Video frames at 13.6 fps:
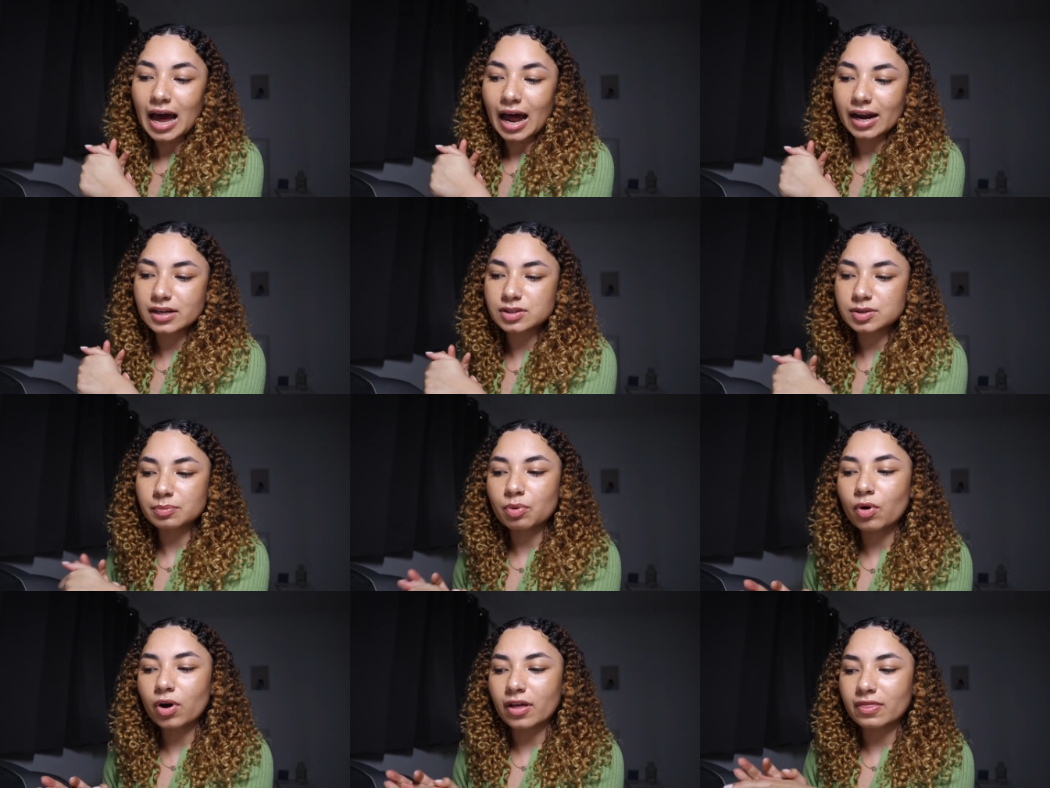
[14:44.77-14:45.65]
And it's
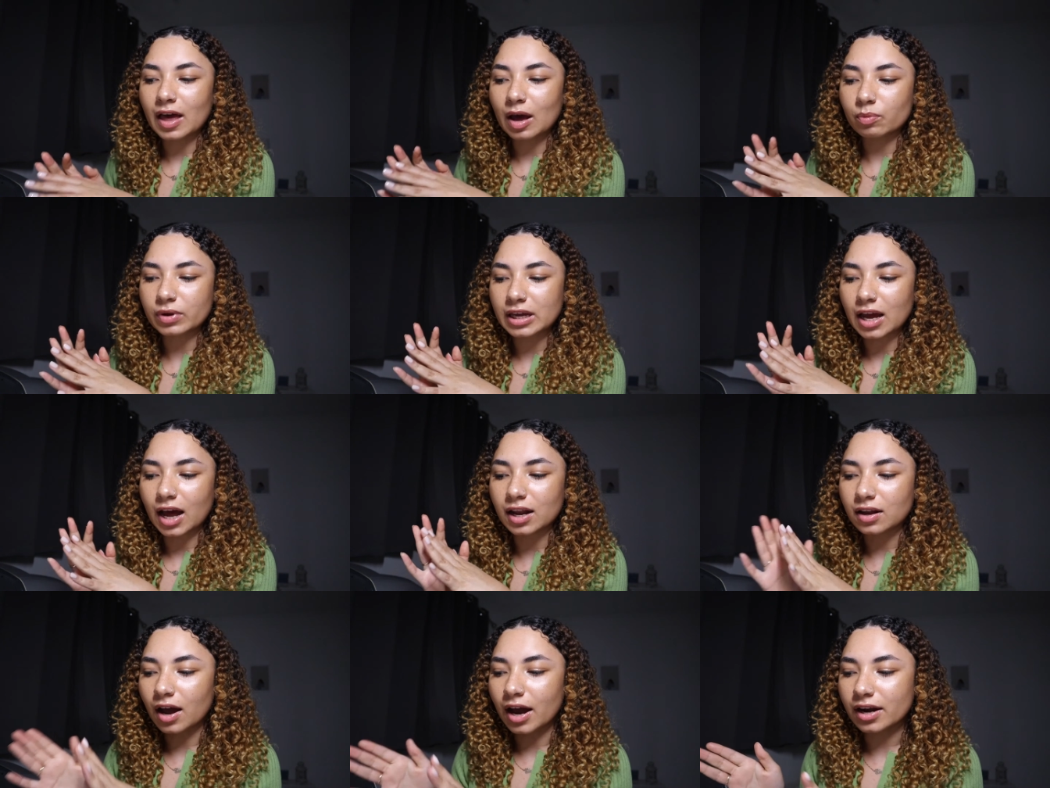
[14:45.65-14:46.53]
important that we
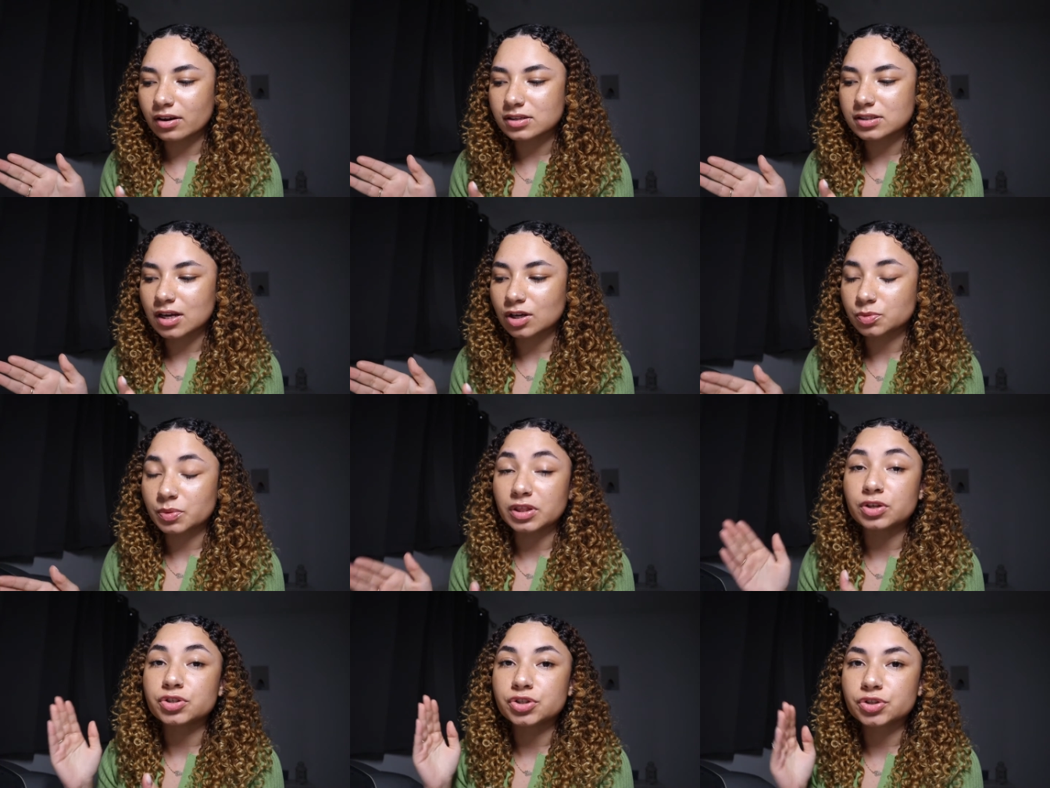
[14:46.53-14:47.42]
align ourselves with
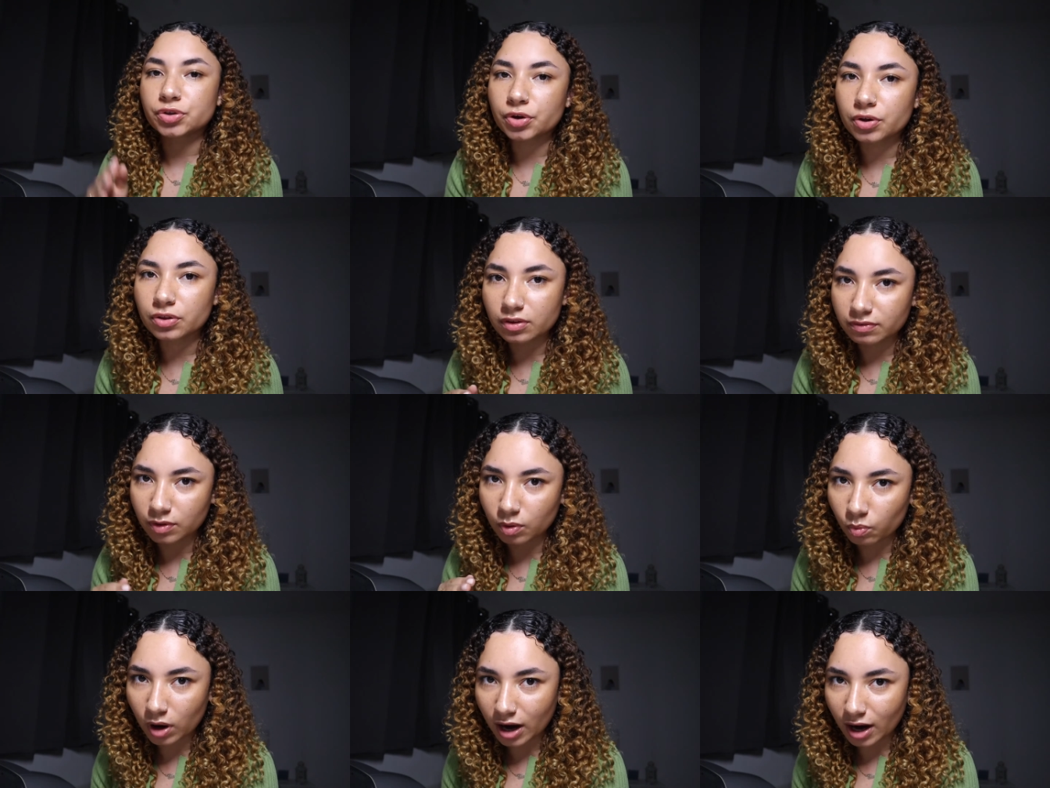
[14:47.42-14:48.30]
the truth of the
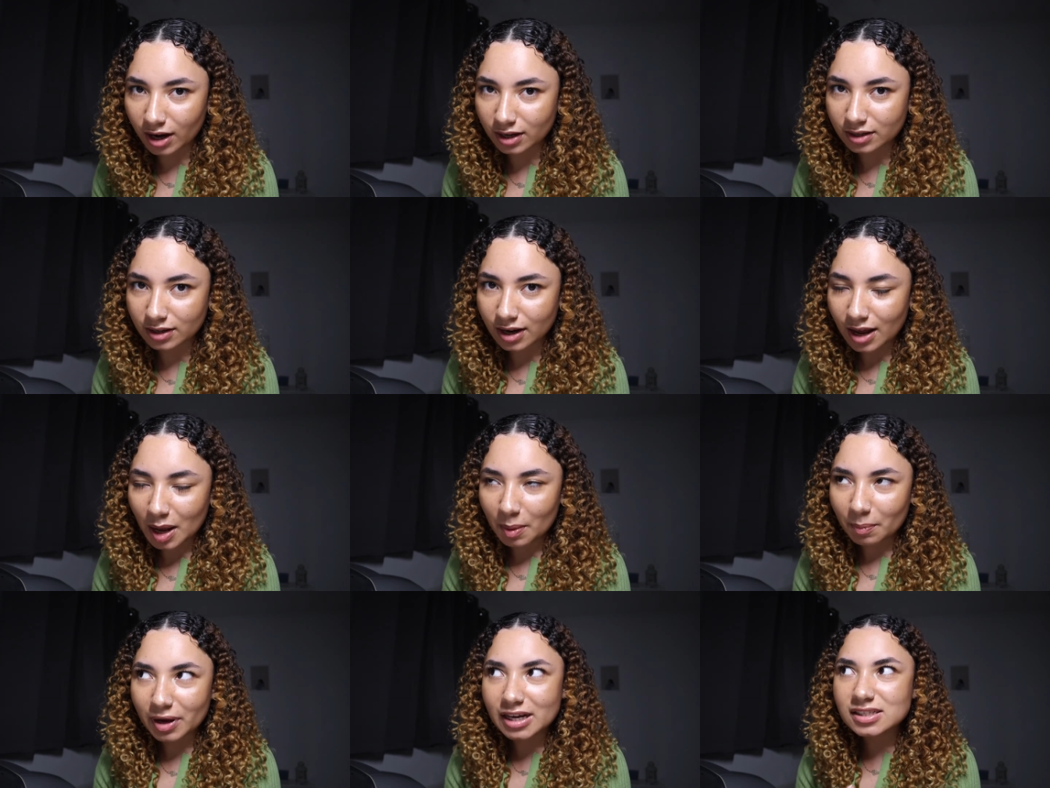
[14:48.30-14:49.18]
word
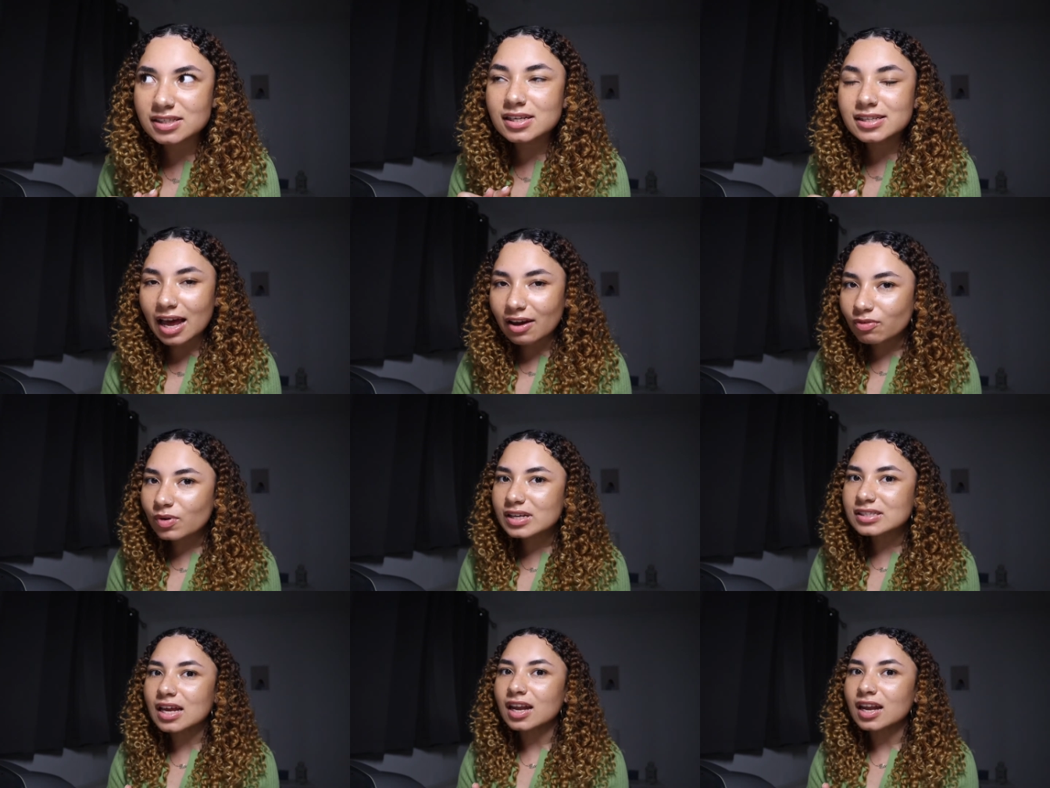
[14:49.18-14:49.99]
because the devil is a